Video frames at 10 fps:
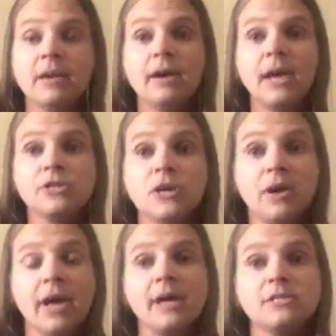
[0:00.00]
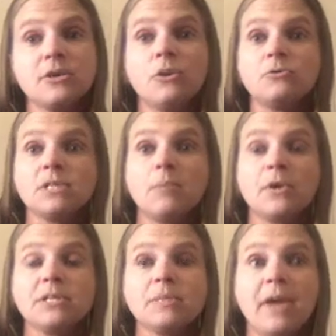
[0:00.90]
and dog has their own
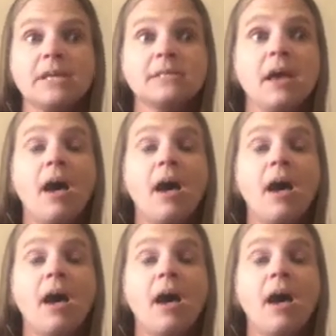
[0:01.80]
separate space.